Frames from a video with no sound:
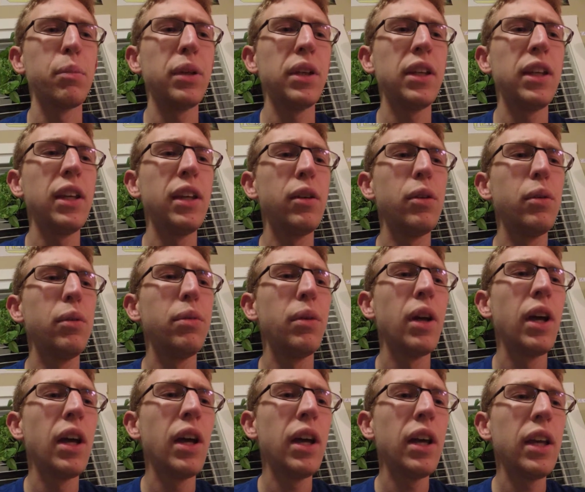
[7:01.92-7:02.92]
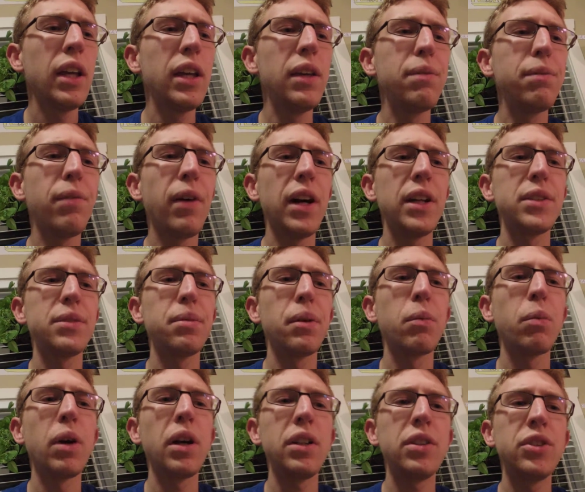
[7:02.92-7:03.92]
But he fights
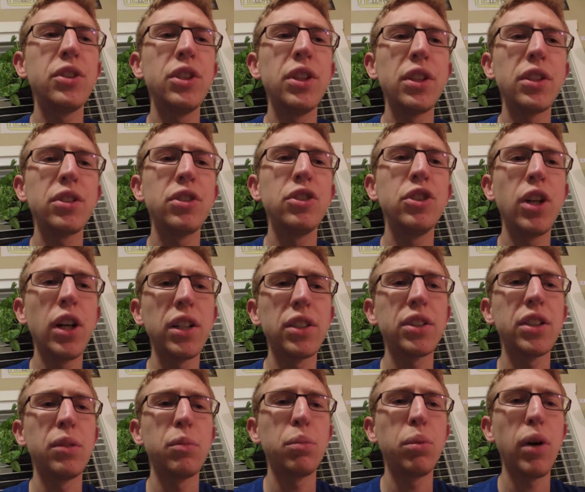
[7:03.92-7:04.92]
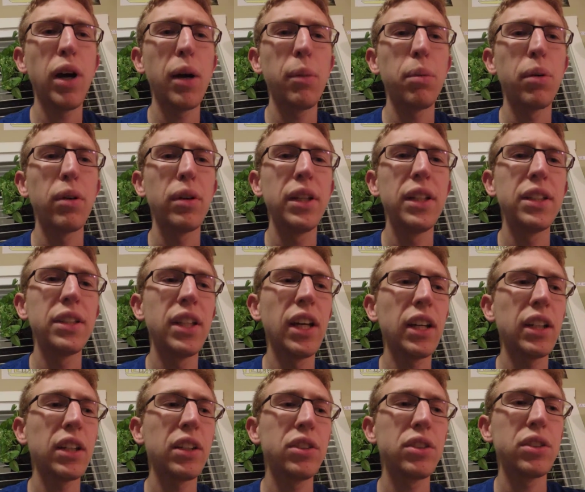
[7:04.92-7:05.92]
for what is just and proper. He's
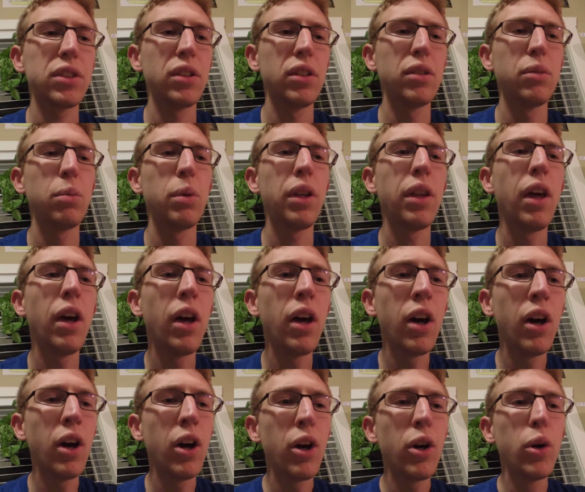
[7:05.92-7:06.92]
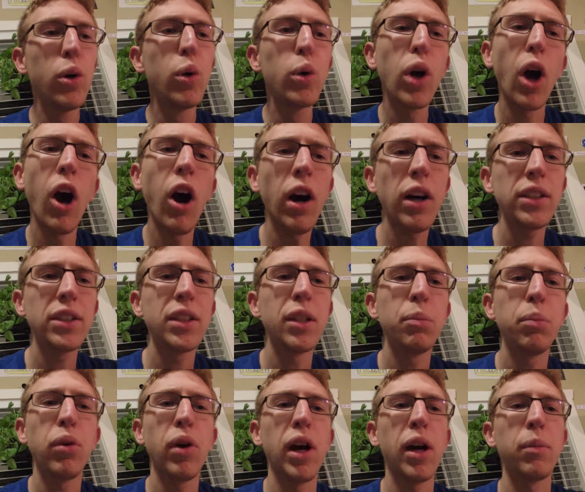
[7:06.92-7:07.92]
not concerned with who caused
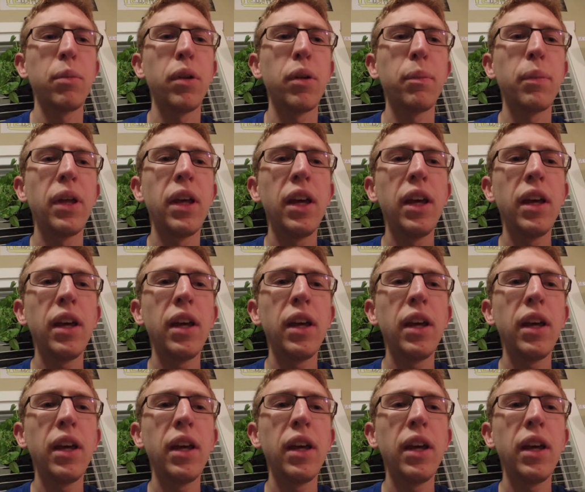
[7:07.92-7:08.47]
the problem.